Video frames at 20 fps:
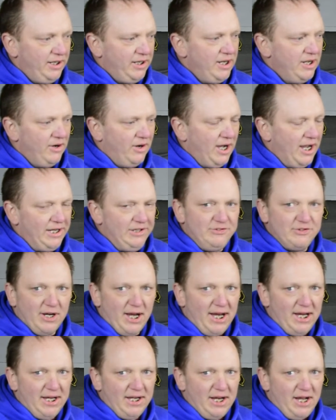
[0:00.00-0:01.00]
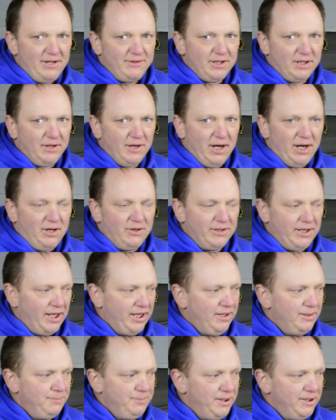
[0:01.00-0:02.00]
I drag it on the ground, I
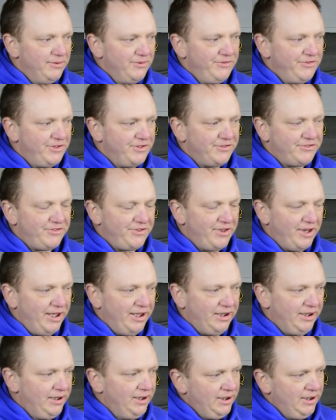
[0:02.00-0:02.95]
abuse this thing,